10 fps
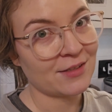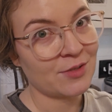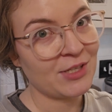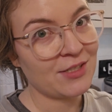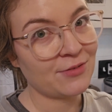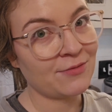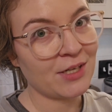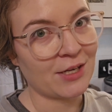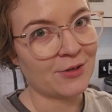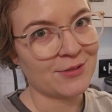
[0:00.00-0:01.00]
different
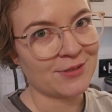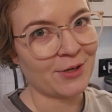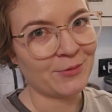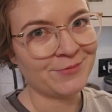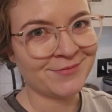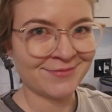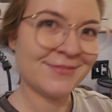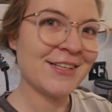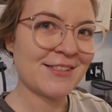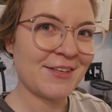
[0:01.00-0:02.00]
video, so
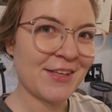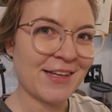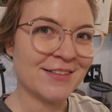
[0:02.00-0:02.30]
see you then.